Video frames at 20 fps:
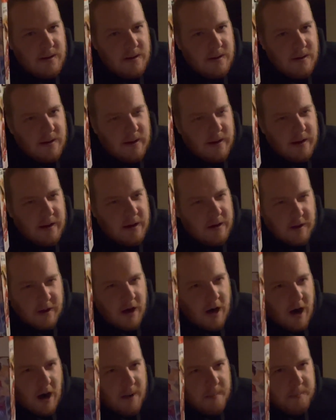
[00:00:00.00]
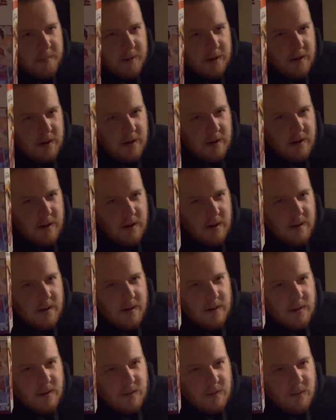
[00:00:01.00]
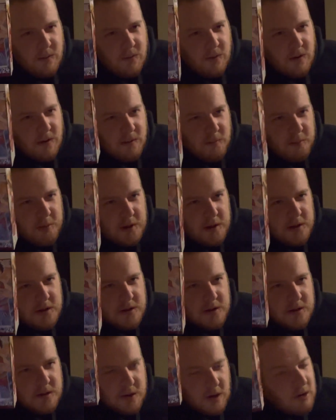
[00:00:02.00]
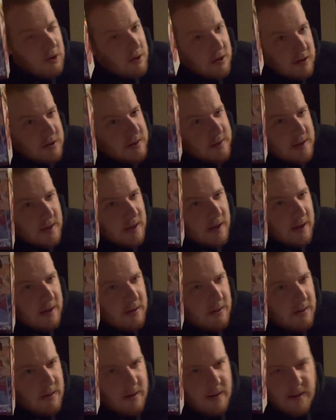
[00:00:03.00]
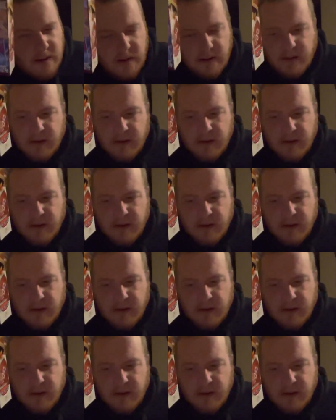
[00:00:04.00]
like copied One Piece's art style.